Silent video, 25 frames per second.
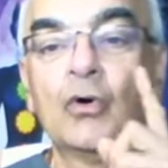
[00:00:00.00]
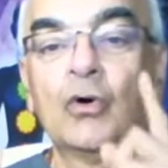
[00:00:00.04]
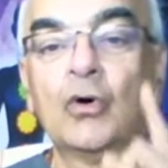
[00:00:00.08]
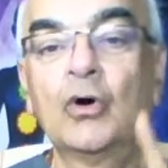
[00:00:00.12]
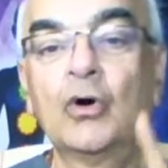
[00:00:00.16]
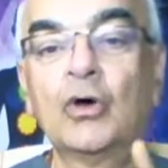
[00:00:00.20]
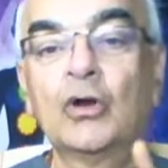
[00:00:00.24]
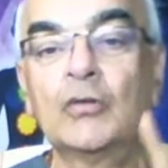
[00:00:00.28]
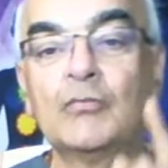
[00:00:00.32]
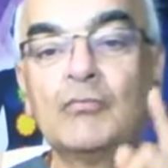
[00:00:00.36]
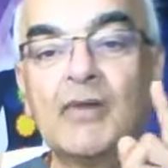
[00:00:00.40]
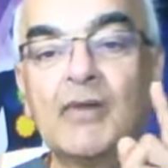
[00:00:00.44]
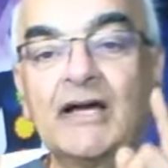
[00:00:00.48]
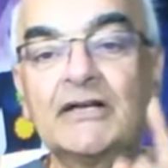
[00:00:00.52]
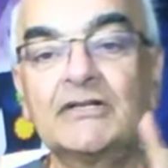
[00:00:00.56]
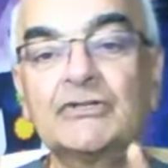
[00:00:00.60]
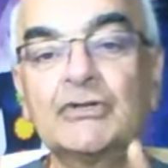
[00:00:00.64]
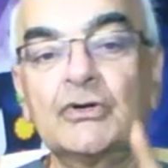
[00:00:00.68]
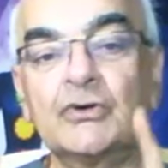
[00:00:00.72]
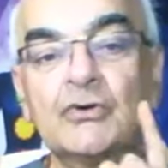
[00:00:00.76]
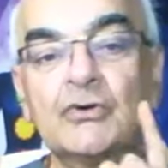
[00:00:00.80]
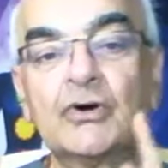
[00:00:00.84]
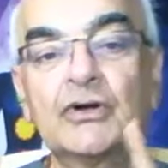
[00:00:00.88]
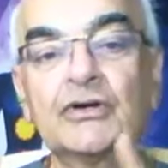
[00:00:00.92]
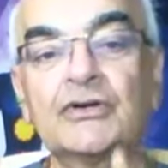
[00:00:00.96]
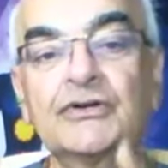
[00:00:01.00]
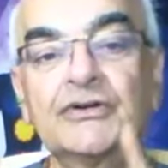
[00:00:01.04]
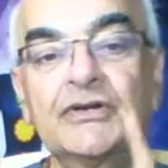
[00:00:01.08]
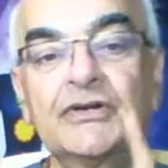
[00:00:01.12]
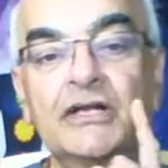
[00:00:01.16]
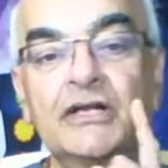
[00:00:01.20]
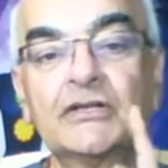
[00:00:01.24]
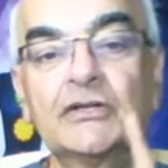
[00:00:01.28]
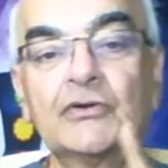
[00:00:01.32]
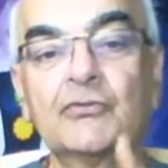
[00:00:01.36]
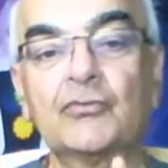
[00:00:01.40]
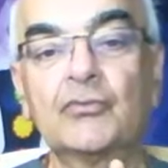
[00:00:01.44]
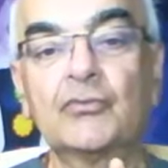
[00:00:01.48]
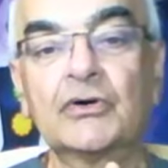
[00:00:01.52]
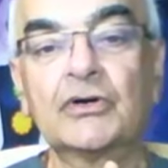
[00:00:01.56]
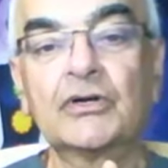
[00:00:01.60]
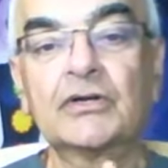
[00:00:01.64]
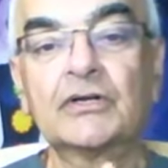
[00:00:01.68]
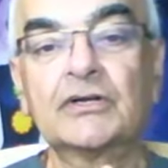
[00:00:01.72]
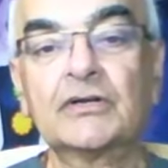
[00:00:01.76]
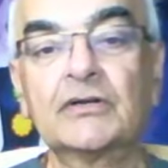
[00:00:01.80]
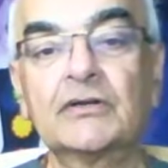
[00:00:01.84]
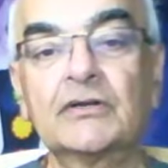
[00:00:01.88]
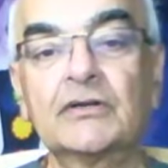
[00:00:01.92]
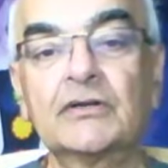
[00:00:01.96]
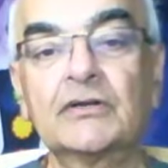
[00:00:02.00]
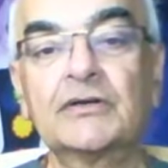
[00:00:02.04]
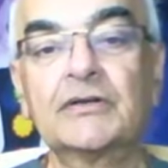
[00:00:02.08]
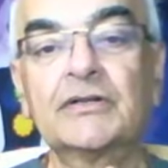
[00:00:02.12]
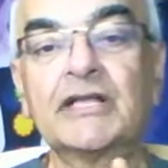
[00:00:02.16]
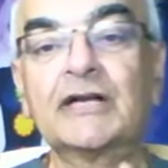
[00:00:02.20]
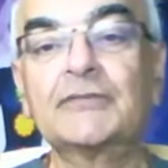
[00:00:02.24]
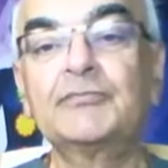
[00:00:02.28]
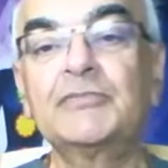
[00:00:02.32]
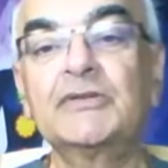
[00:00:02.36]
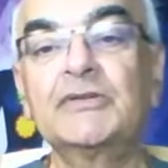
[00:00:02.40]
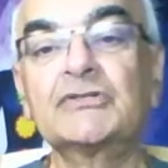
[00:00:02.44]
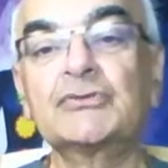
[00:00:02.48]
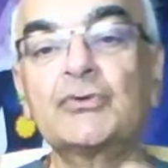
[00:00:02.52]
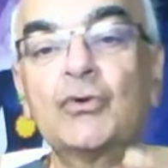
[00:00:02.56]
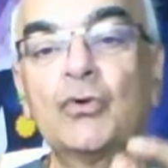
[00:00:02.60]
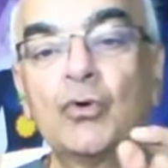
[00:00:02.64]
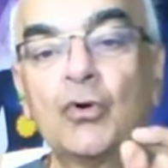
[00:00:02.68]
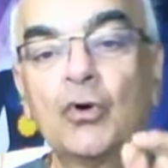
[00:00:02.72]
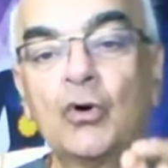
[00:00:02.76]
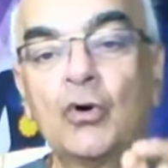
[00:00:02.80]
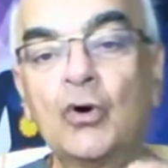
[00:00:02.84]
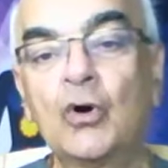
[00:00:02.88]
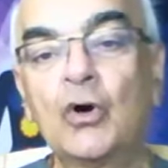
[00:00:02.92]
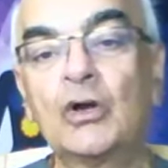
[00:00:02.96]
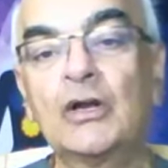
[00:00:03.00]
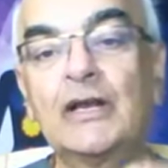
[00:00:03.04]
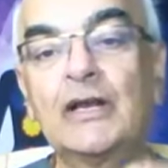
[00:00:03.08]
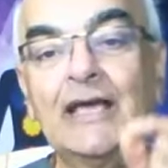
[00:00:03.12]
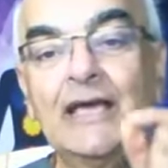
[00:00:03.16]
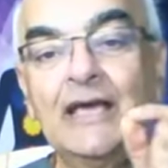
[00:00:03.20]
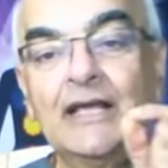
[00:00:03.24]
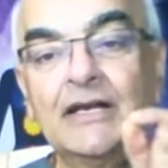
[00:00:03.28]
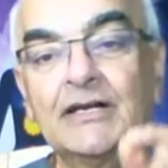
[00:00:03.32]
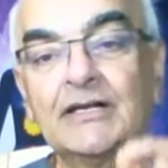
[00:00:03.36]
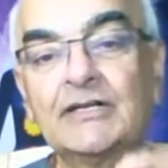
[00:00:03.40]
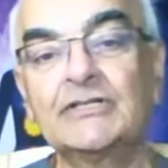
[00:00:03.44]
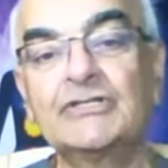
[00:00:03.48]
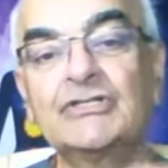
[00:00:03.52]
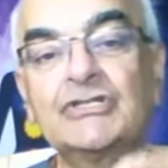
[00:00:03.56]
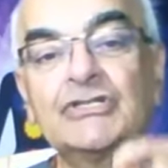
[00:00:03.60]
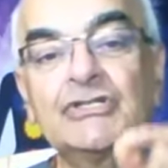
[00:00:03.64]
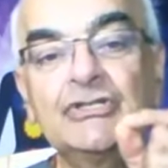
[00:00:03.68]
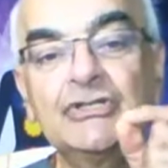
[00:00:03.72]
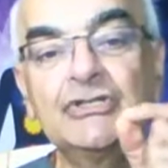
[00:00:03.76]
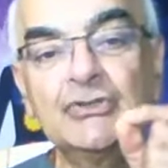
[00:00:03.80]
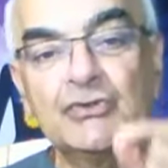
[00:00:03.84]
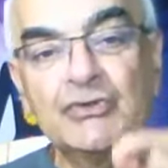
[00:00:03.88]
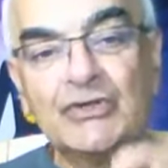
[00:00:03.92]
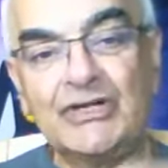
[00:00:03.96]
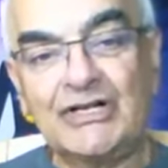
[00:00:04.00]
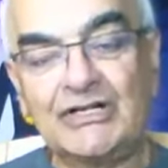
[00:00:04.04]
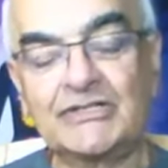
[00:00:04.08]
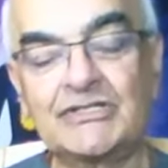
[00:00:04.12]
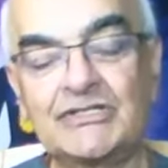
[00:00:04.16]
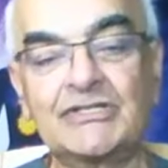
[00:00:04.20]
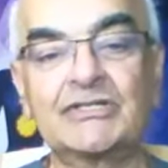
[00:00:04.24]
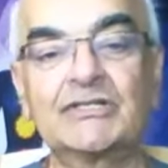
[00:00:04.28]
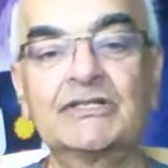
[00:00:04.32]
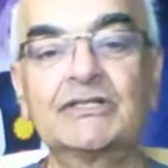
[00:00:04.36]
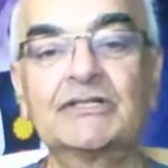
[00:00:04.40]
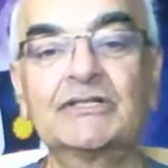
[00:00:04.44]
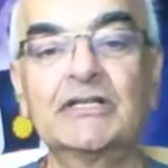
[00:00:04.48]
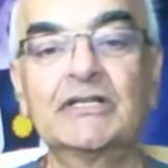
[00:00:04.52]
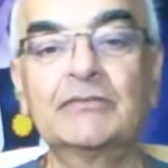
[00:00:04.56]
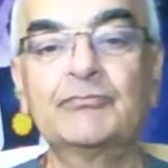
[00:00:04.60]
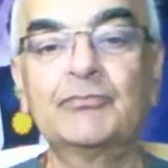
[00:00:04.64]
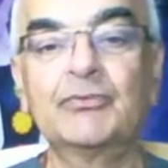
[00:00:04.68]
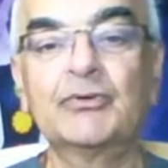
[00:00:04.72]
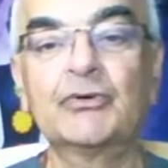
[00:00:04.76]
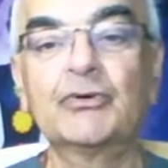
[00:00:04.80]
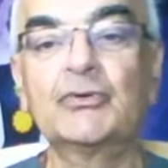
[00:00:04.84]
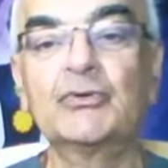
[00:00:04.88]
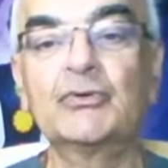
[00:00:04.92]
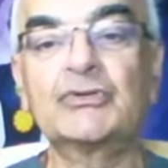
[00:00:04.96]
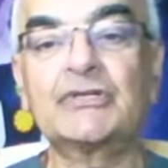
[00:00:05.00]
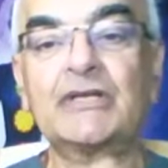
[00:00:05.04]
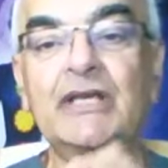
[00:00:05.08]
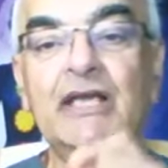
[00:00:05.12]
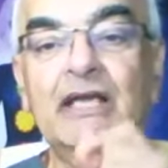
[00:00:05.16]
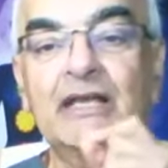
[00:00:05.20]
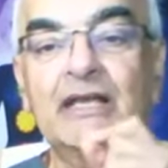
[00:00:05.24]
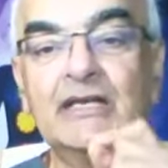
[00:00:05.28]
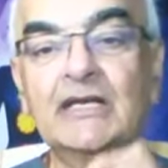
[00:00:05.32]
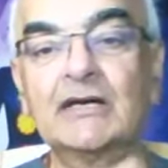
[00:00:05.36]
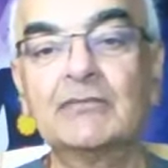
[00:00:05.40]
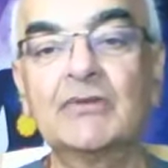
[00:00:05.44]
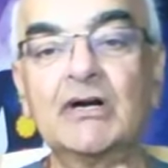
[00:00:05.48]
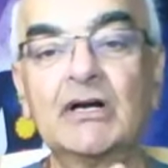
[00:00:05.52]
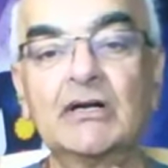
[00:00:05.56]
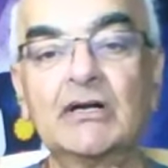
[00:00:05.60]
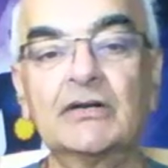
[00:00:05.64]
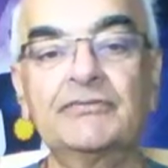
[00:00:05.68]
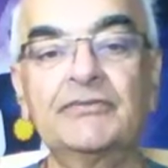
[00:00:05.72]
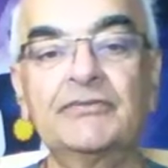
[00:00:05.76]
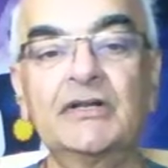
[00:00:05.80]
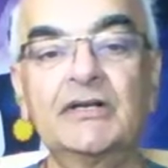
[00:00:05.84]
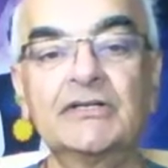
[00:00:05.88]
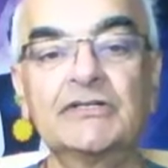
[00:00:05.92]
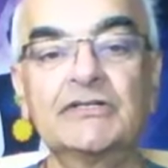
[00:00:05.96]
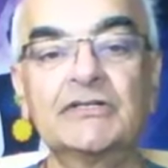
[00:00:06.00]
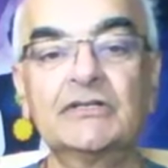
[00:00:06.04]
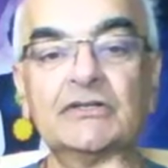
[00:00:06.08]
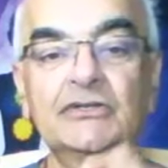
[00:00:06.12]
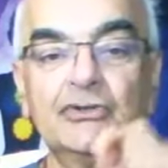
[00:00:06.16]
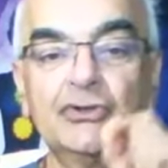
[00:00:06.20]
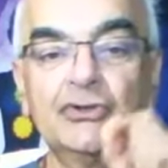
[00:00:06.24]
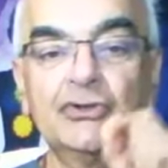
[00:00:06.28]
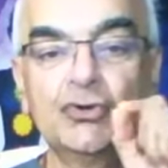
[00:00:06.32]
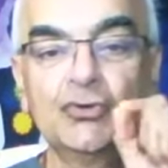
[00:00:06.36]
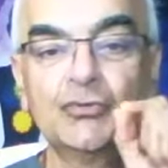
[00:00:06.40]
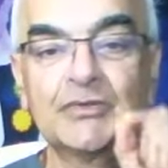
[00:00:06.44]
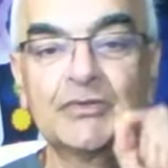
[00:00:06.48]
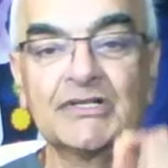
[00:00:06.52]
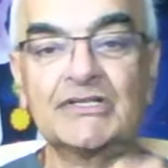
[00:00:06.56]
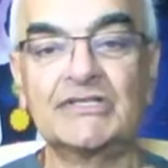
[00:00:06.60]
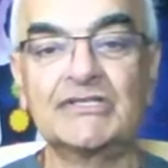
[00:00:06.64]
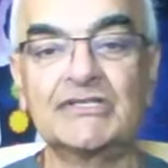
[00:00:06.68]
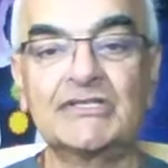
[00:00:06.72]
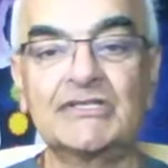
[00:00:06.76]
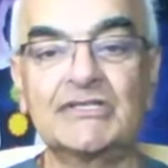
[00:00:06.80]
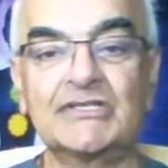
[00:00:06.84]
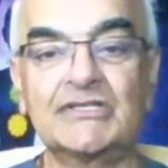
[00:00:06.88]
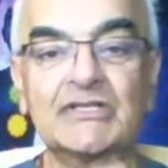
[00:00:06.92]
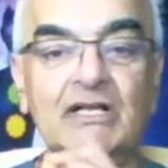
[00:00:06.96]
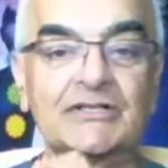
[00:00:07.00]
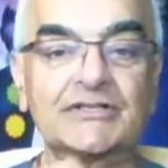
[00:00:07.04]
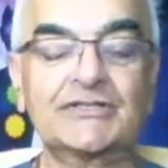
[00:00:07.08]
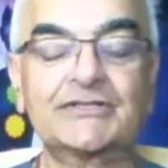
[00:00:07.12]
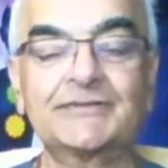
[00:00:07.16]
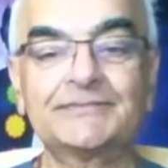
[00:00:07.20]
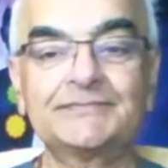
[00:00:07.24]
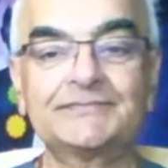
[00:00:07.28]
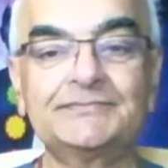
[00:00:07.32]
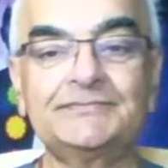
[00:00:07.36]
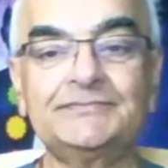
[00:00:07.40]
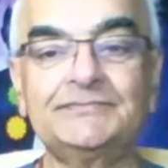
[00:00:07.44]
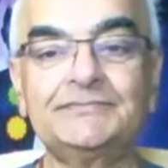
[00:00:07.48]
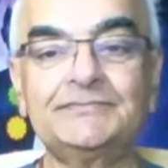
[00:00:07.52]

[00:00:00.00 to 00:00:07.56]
All mitochondria in the world, that means all energy units that produce any amount of energy in human cells,